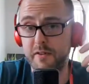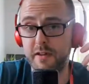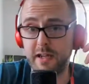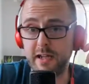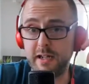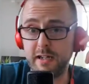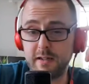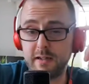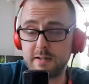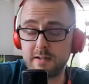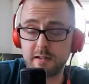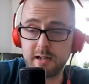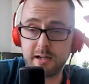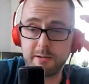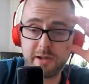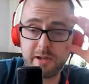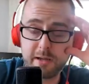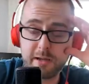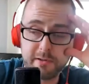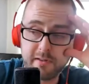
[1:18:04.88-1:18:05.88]
to get into
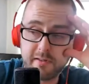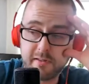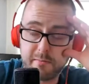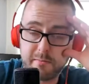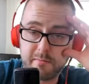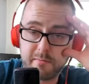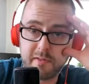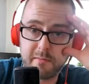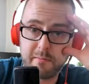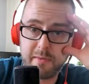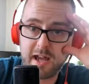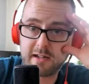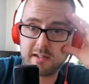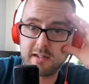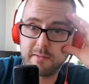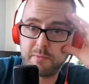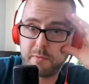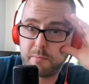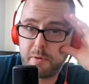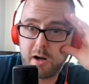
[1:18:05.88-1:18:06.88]
like maybe some
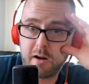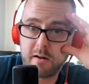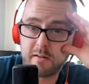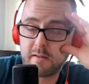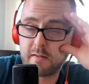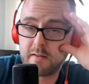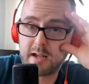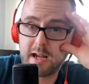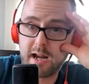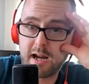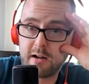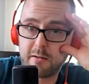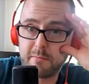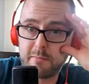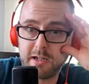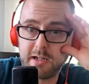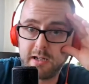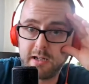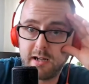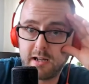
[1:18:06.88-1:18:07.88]
acting for Pirates of the
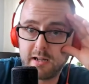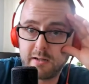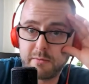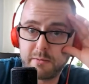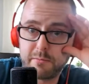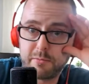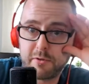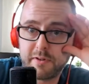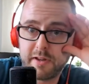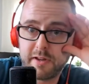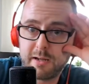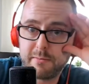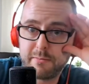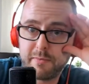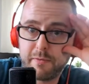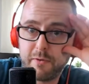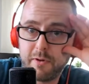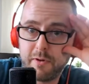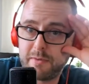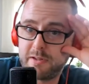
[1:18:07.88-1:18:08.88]
Caribbean now that we brought that up
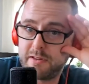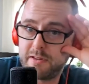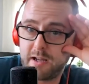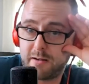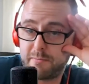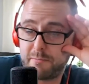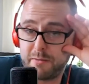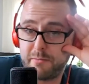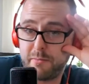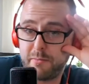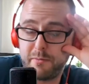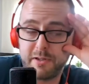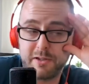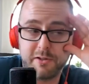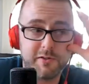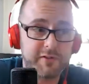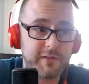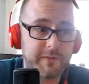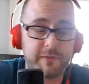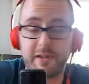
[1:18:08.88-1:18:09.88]
before? I mean, they could probably
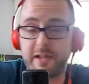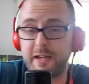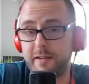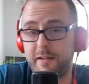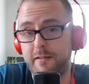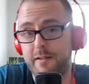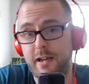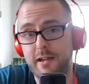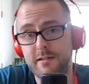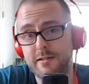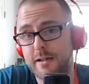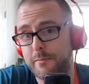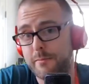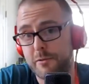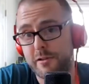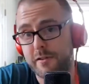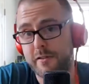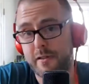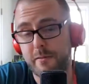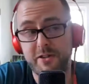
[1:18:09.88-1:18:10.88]
use you for like a stunt
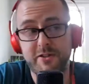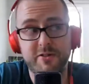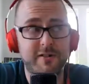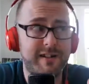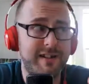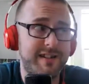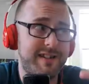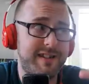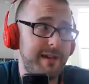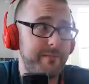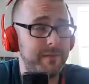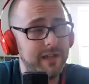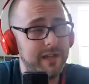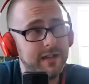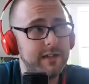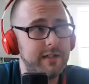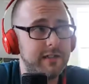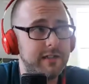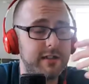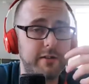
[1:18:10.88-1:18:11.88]
double or something. Johnny Depp,
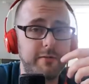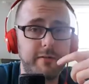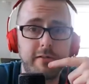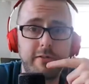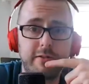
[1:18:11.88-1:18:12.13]
he's